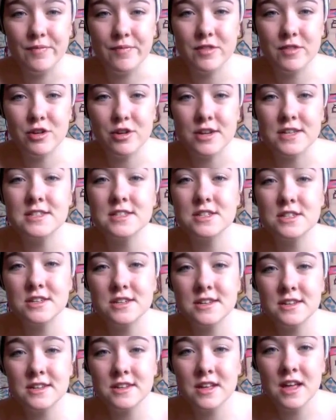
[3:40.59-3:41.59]

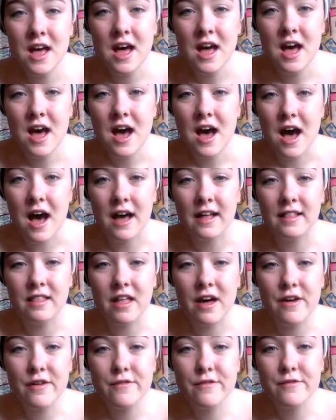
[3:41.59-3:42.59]
Crystal, I
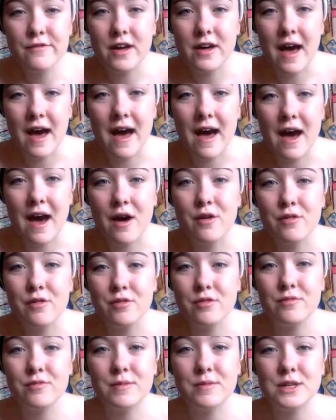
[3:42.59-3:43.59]
love
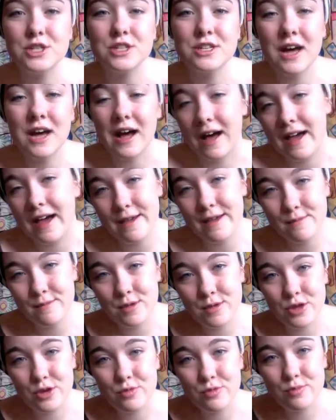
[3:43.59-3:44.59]
how much
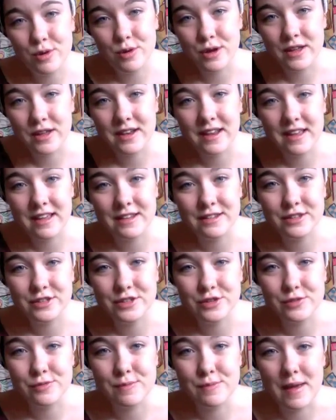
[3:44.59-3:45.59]
time you put
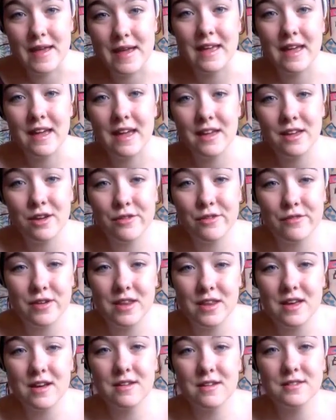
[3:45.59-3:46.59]
into making your
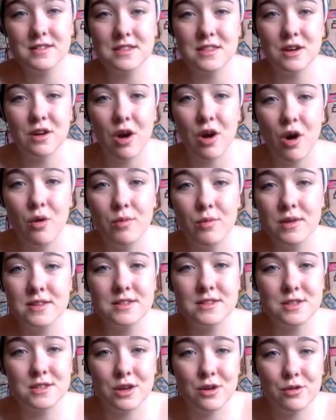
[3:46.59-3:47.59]
videos. They're always
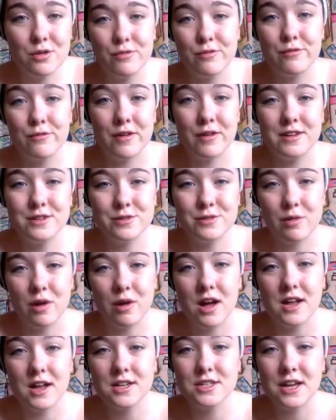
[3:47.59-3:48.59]
so fun to
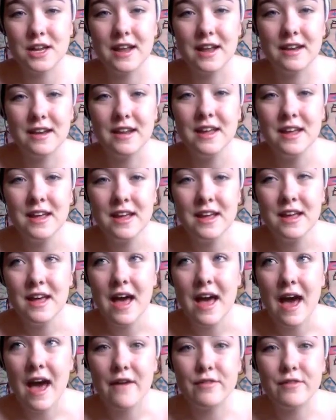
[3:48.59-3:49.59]
watch, and
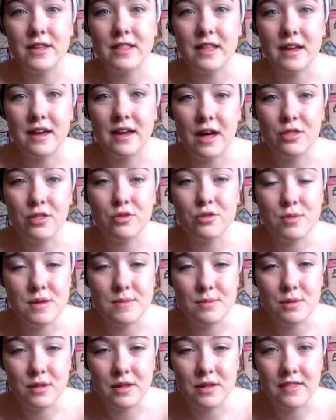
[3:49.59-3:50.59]
having like other
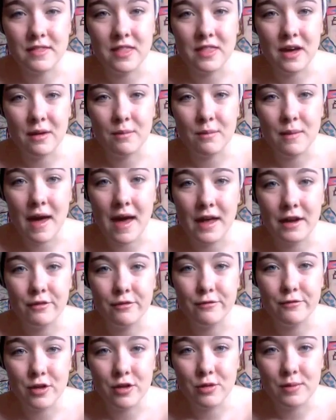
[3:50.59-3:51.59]
people in them
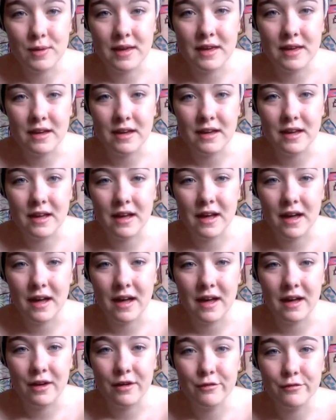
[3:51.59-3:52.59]
and filming
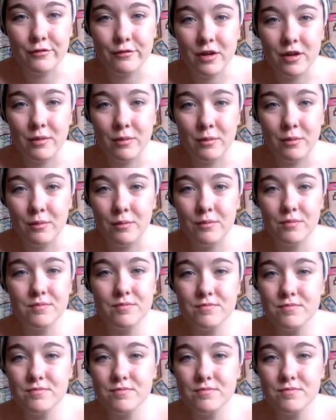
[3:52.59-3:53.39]
from,